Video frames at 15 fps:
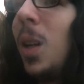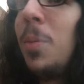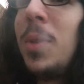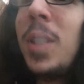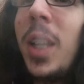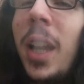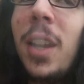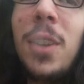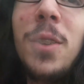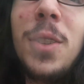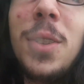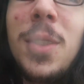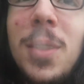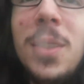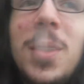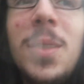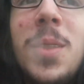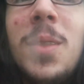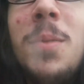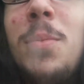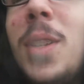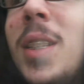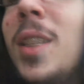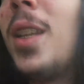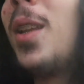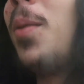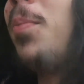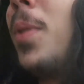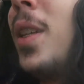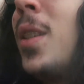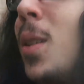I'm scared. Please let them be